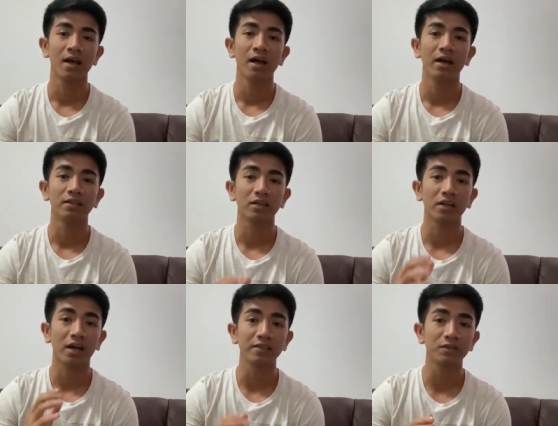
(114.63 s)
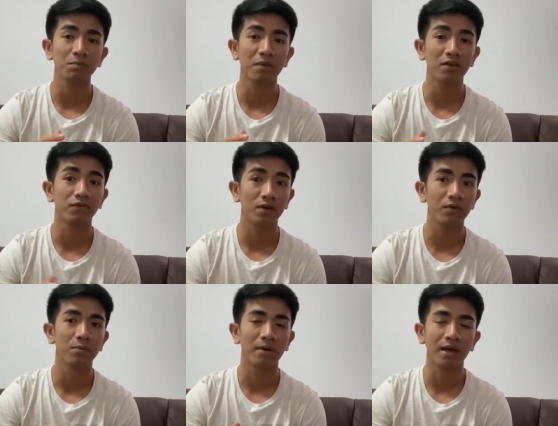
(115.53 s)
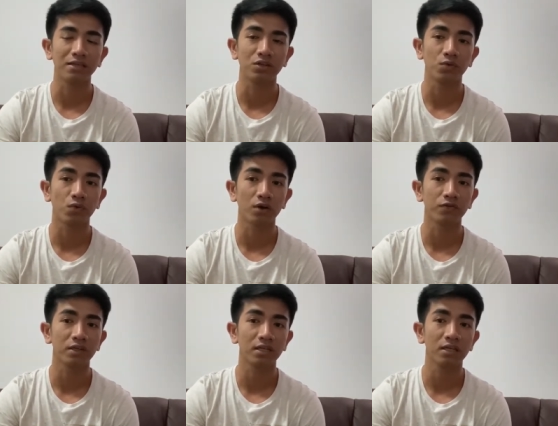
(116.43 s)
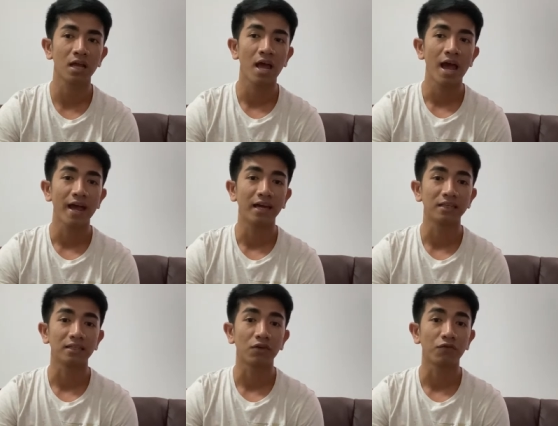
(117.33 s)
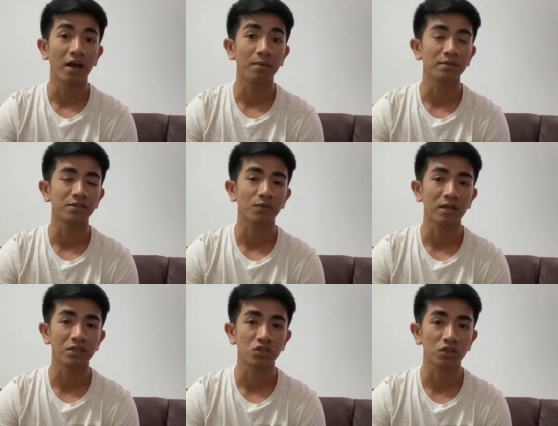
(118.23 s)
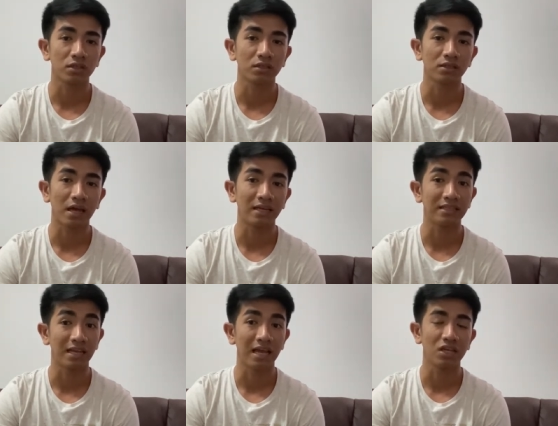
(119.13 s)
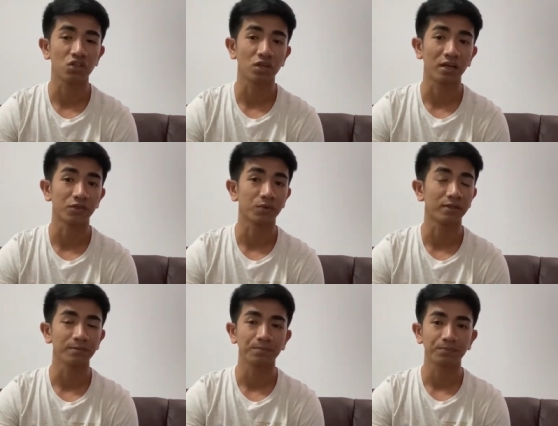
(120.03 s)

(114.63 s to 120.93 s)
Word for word: And custom may vary by geography, and a family's religion and the age as well.